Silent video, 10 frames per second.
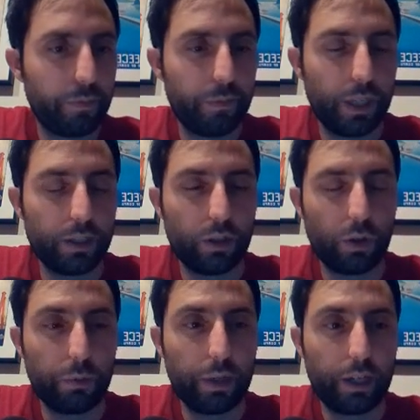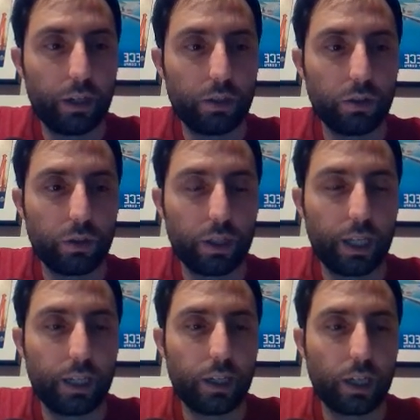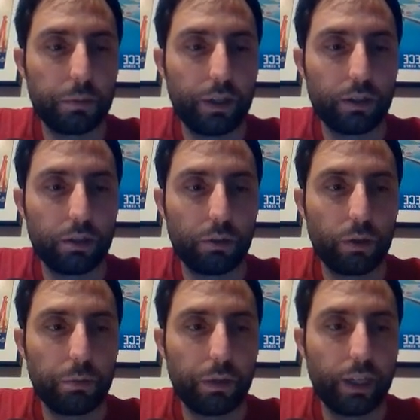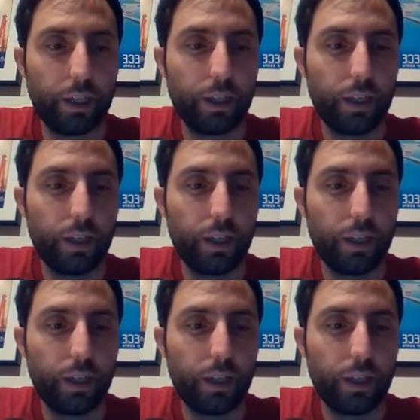It's a token maker, so it's going to get talked about. It's something we're going to play.